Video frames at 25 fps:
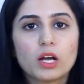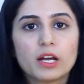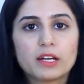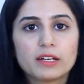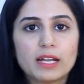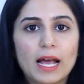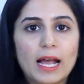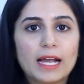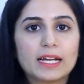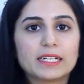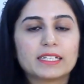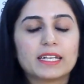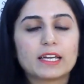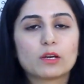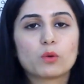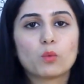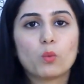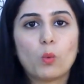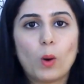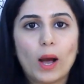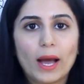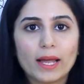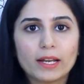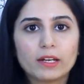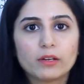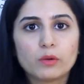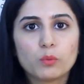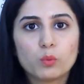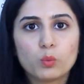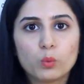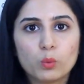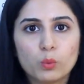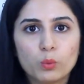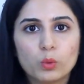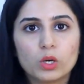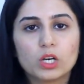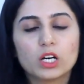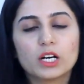Writing
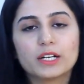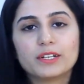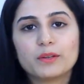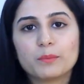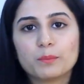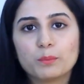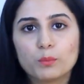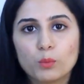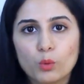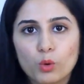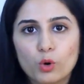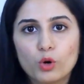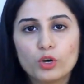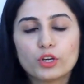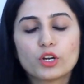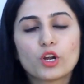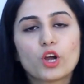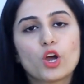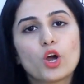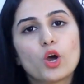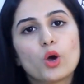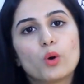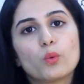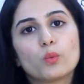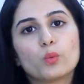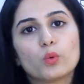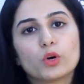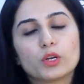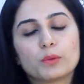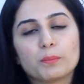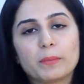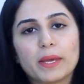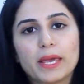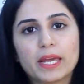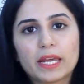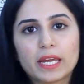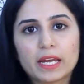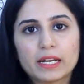one word more would
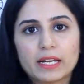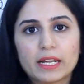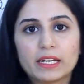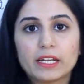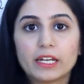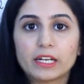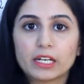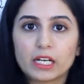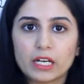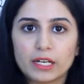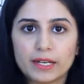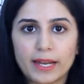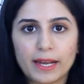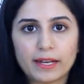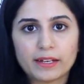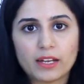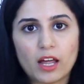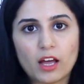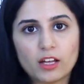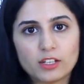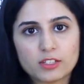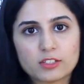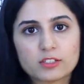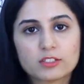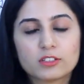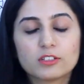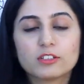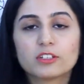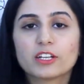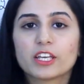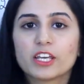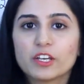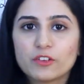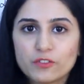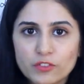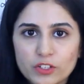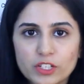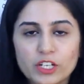make it an incorrect answer
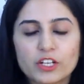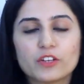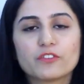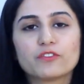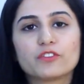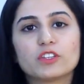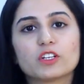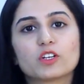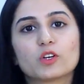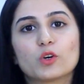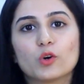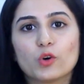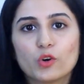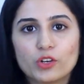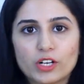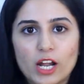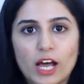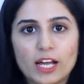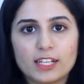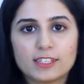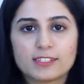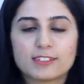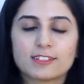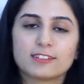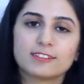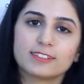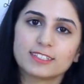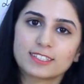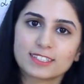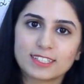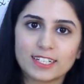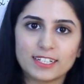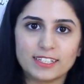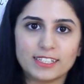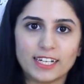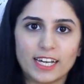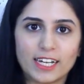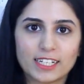even if the core answer is
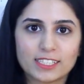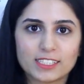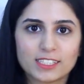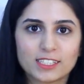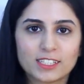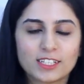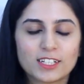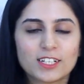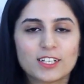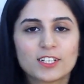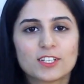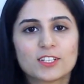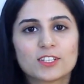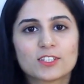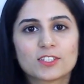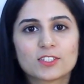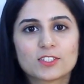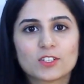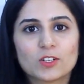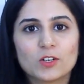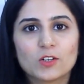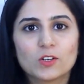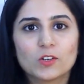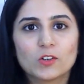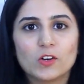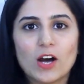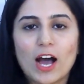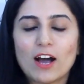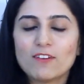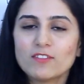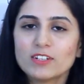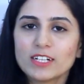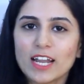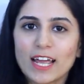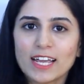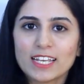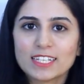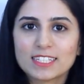correct. So have a
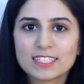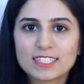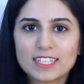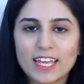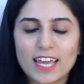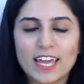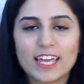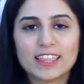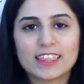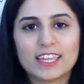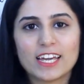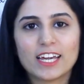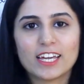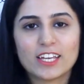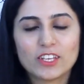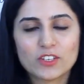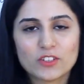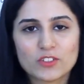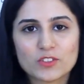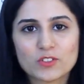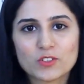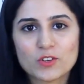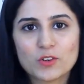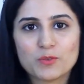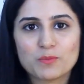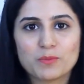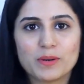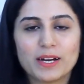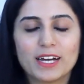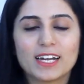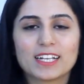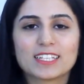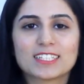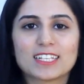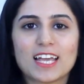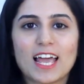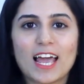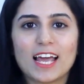nice day. Thank you so
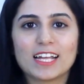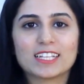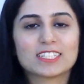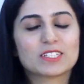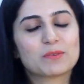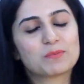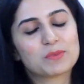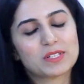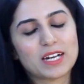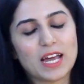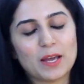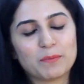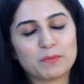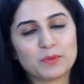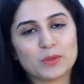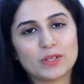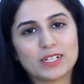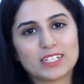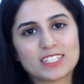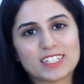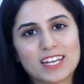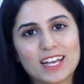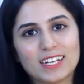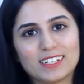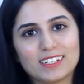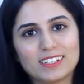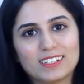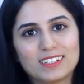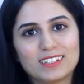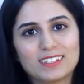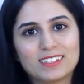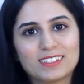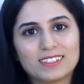much and subscribe to our channel.